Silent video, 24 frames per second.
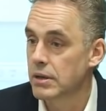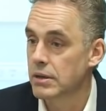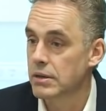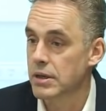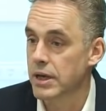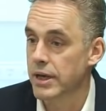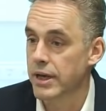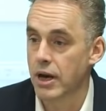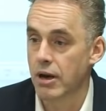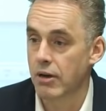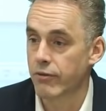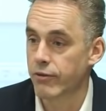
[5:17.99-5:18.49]
It's
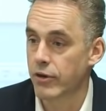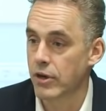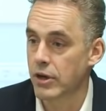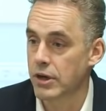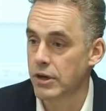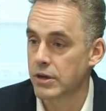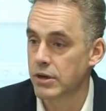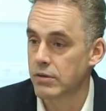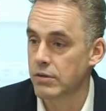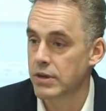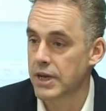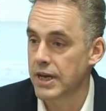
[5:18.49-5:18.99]
like, how far
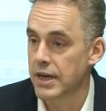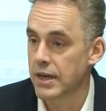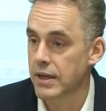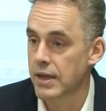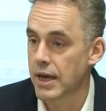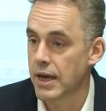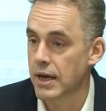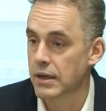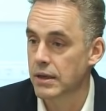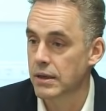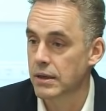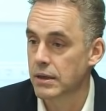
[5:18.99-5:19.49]
could you take
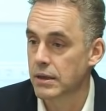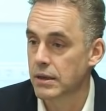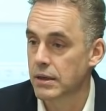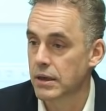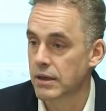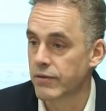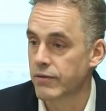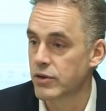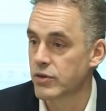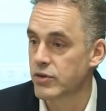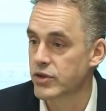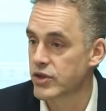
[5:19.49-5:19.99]
that?
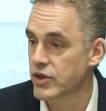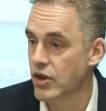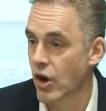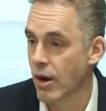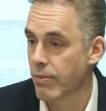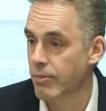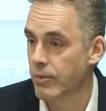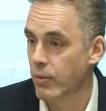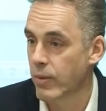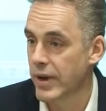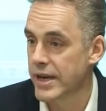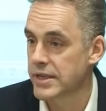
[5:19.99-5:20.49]
If you
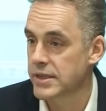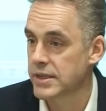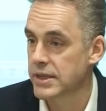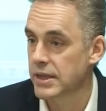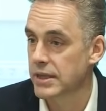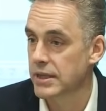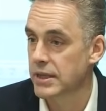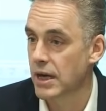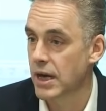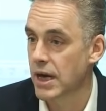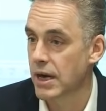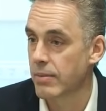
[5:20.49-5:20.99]
stopped
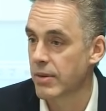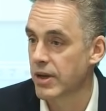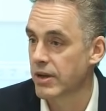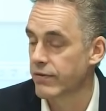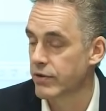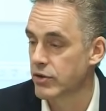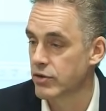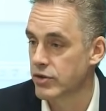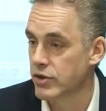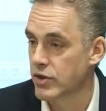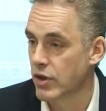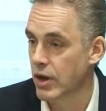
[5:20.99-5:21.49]
wasting time, and
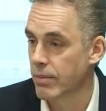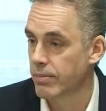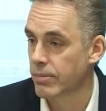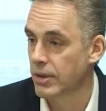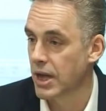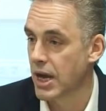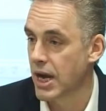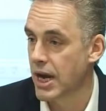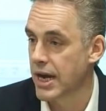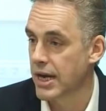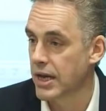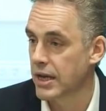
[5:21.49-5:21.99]
if you stopped
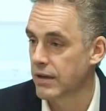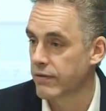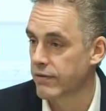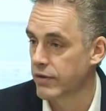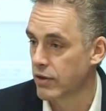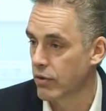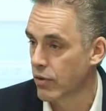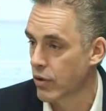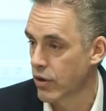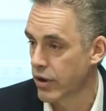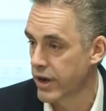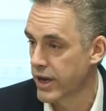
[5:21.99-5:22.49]
lying, and if
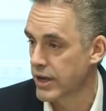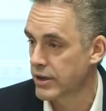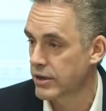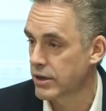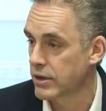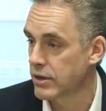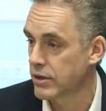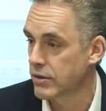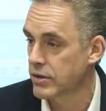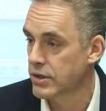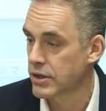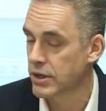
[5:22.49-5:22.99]
you
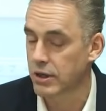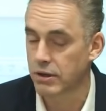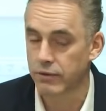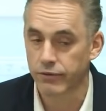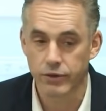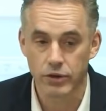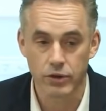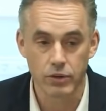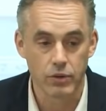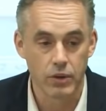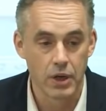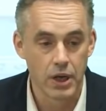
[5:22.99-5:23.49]
oriented
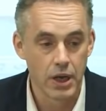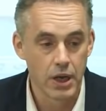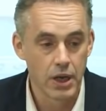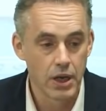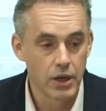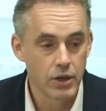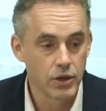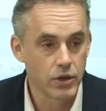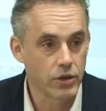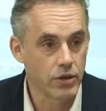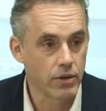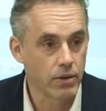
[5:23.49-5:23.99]
yourself to
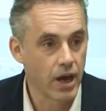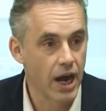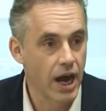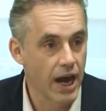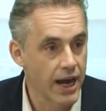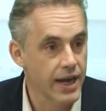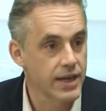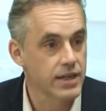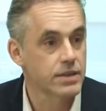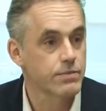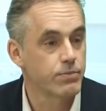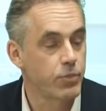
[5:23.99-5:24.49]
the
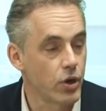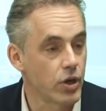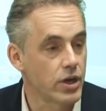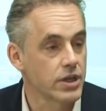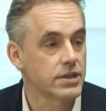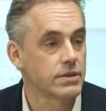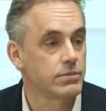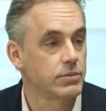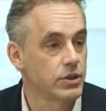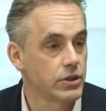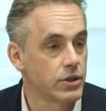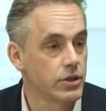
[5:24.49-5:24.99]
highest
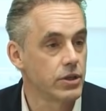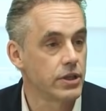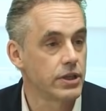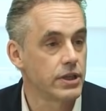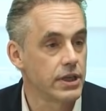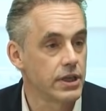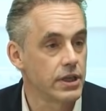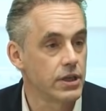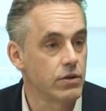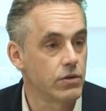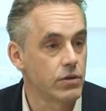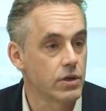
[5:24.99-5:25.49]
possible good
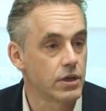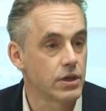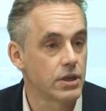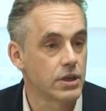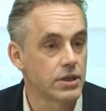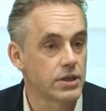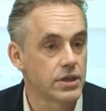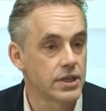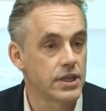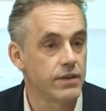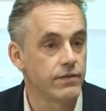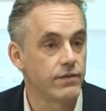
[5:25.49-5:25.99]
that you could
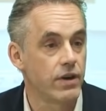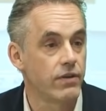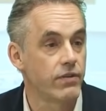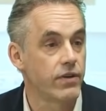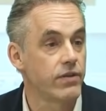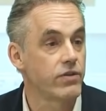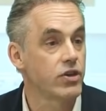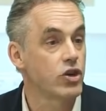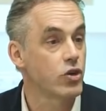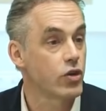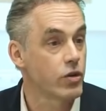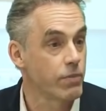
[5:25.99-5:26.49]
conceive of,
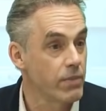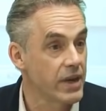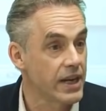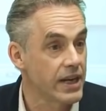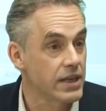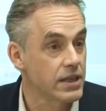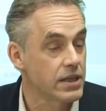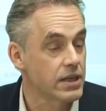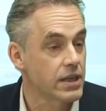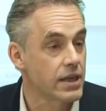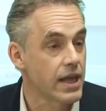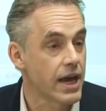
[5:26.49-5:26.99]
and you
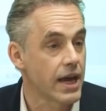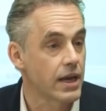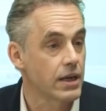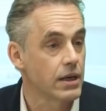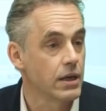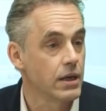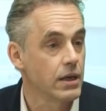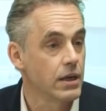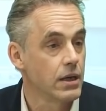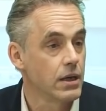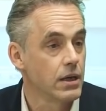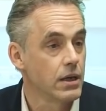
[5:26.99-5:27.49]
committed to that,
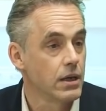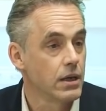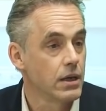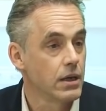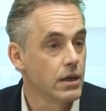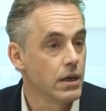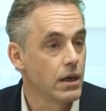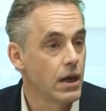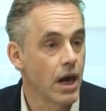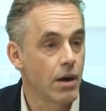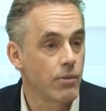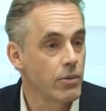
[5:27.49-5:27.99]

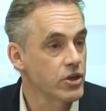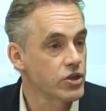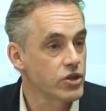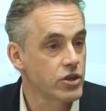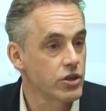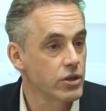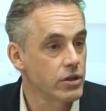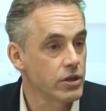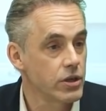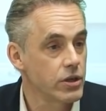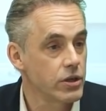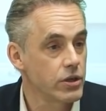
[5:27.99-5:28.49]
how much
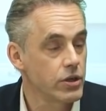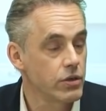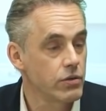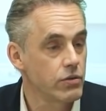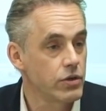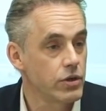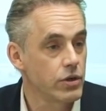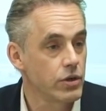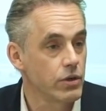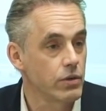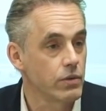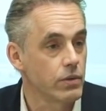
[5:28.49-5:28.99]
good could you
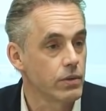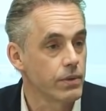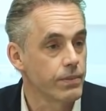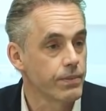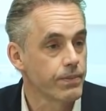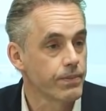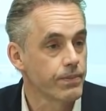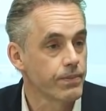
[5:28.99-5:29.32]
do?